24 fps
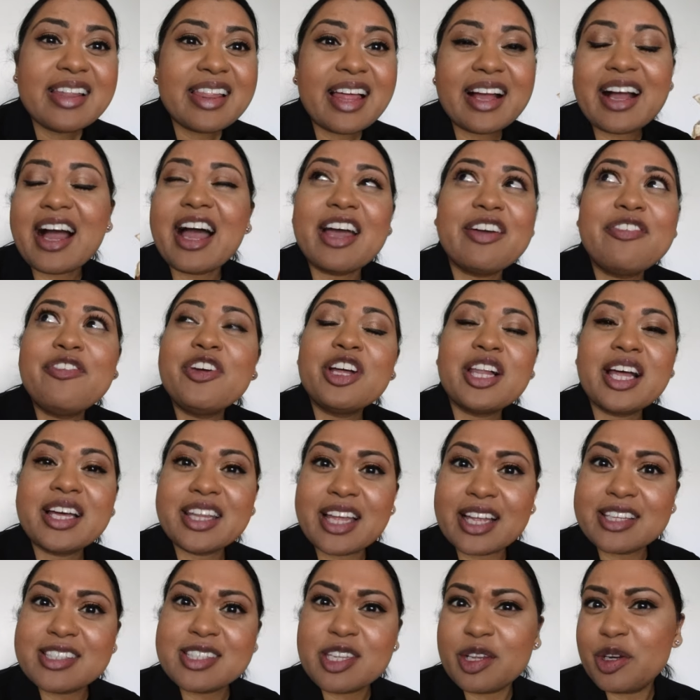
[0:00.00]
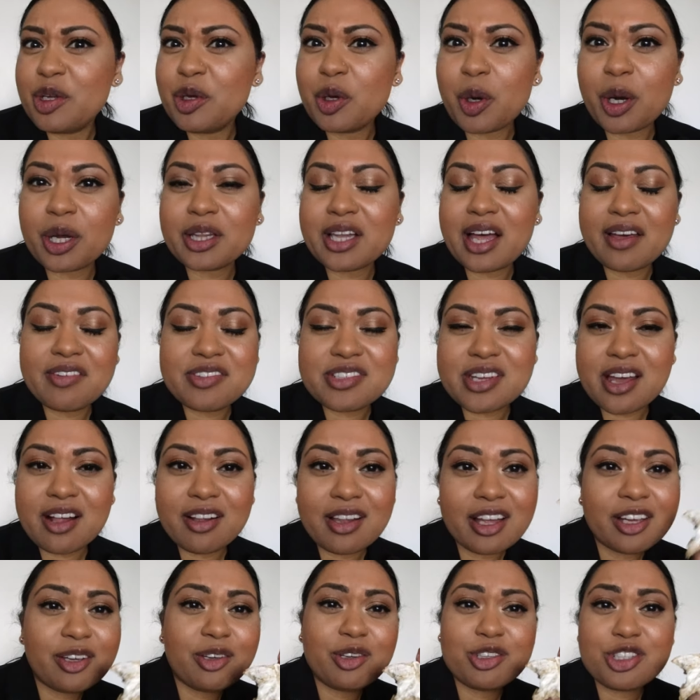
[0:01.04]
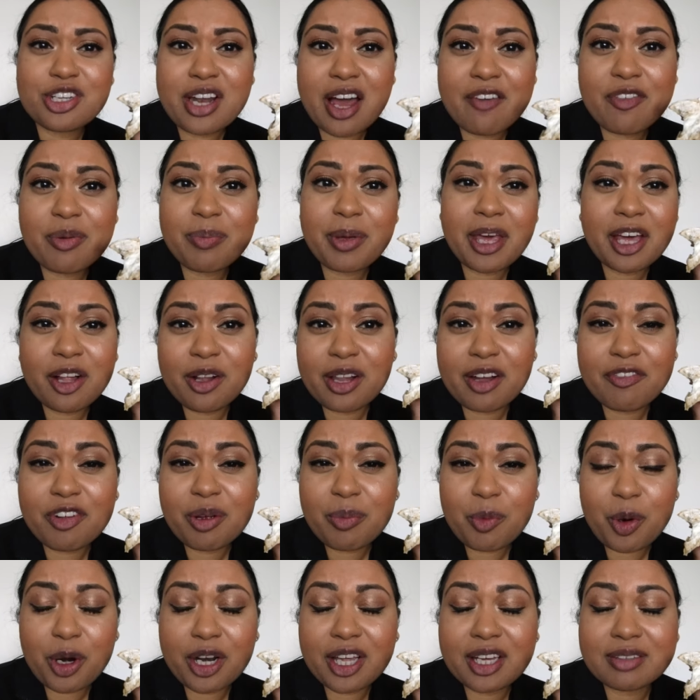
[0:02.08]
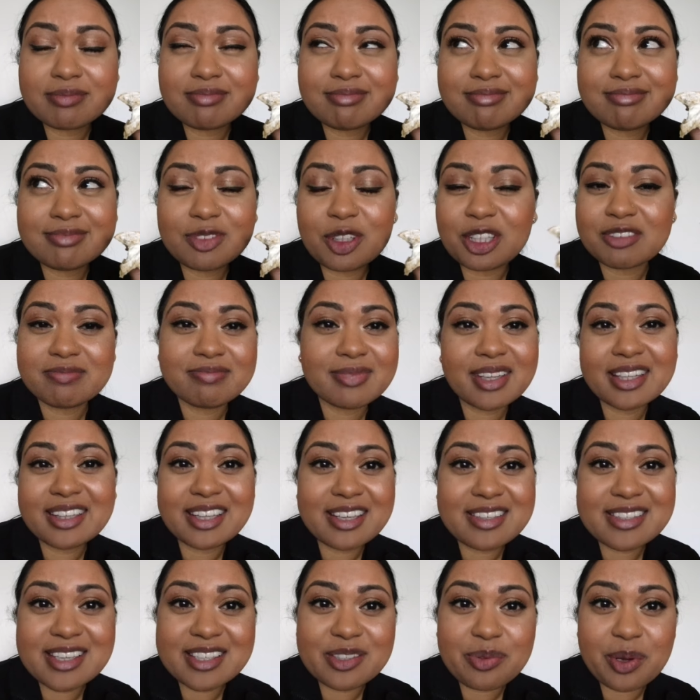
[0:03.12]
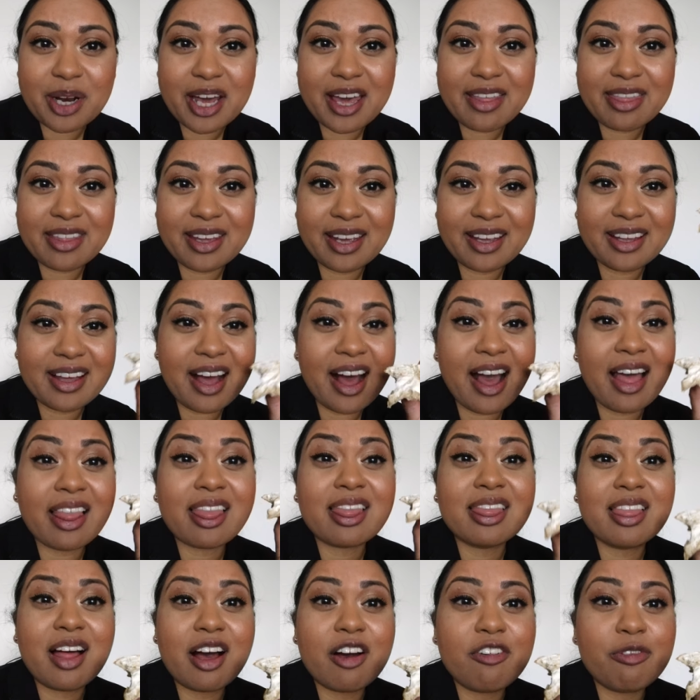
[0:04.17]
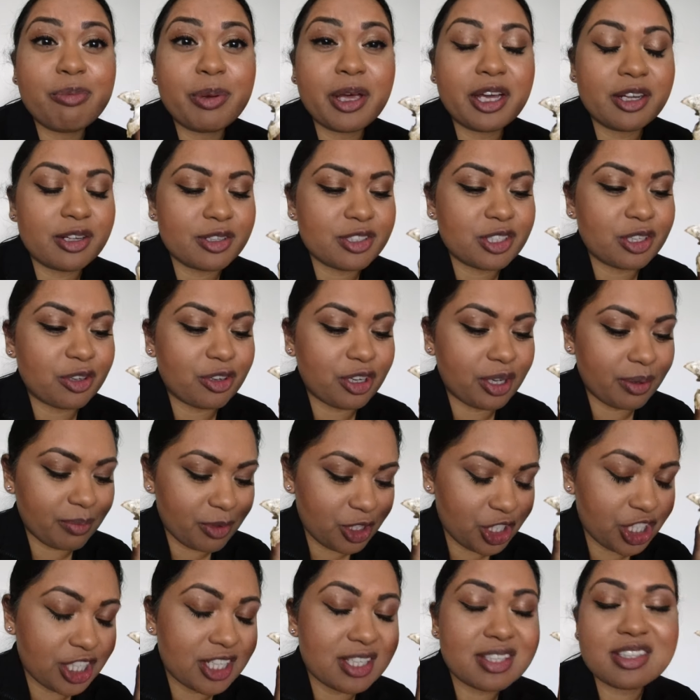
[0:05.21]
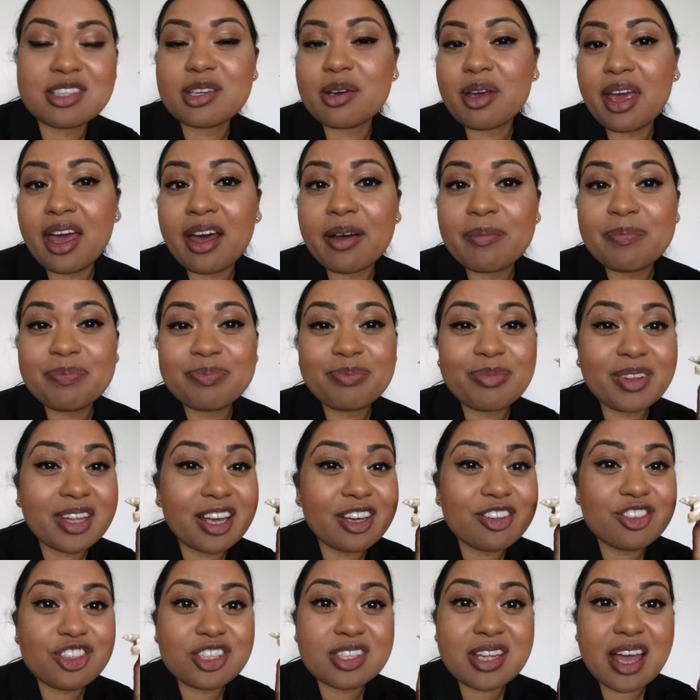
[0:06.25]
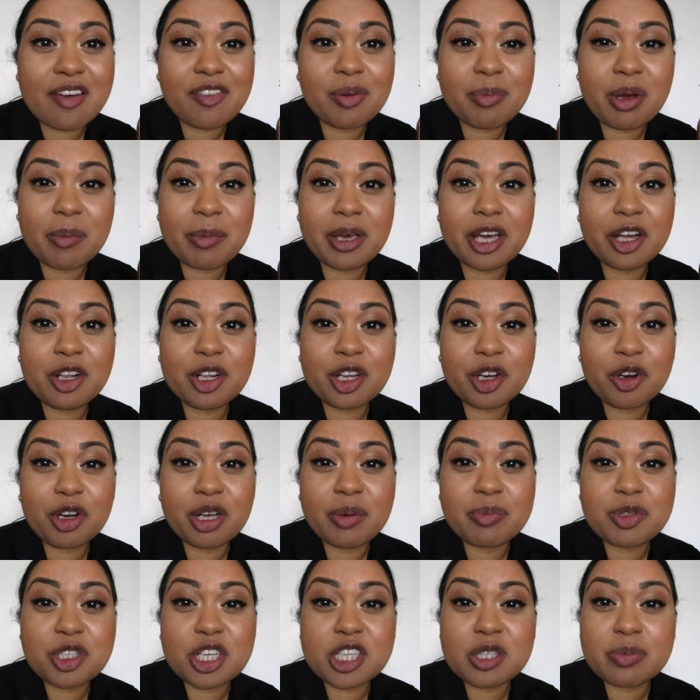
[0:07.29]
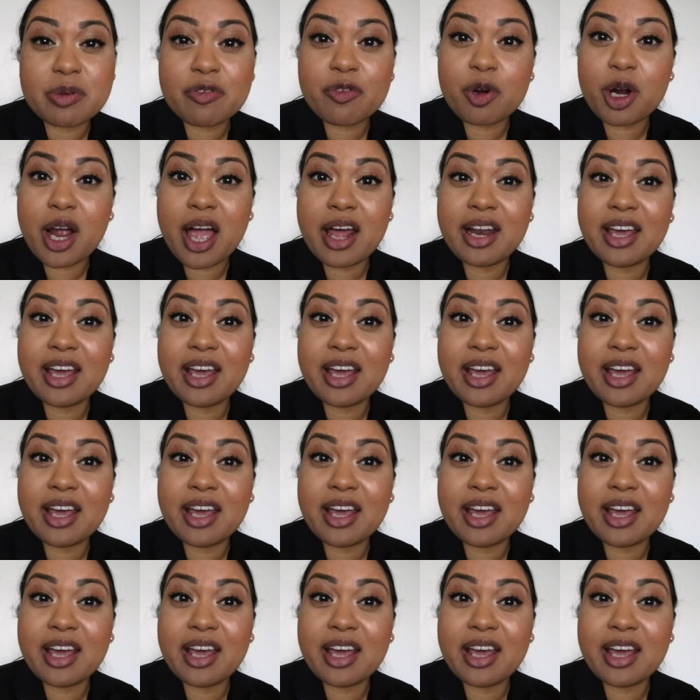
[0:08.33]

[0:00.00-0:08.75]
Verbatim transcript: like, I feel like that's the New York lifestyle. Like you should have a bagel every morning. Well, at least that's what I think. I love bagels and cream cheese. So yeah, just having my bagel and cream cheese before